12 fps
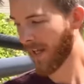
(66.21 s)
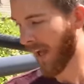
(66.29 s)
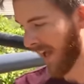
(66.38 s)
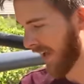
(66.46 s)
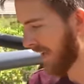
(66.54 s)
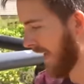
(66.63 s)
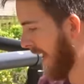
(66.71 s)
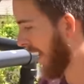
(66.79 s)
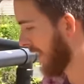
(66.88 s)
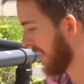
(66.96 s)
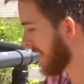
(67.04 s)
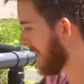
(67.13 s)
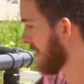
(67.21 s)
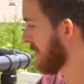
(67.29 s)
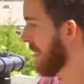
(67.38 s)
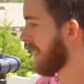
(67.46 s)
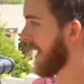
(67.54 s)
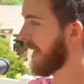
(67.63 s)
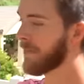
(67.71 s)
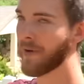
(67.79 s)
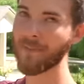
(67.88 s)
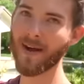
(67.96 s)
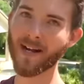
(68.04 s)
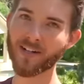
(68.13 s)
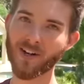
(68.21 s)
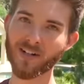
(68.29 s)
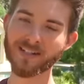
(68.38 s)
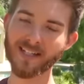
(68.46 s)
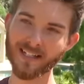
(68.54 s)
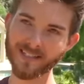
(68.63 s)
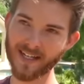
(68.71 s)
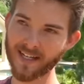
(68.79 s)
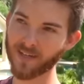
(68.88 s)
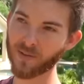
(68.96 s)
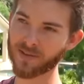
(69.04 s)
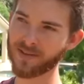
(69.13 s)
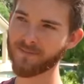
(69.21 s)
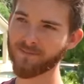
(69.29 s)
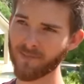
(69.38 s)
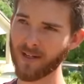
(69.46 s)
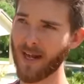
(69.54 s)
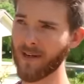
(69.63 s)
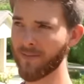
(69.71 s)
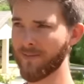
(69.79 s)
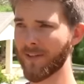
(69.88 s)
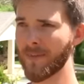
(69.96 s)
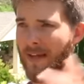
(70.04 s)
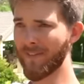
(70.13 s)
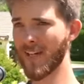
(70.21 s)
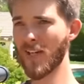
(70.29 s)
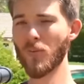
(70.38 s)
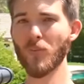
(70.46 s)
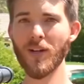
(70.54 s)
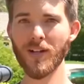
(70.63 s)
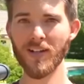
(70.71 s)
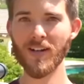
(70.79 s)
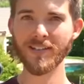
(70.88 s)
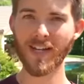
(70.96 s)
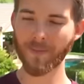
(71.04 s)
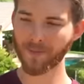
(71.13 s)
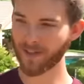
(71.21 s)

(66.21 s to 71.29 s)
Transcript: And uh, this has been laying in my backyard since then. It was We had we filmed that video a really long time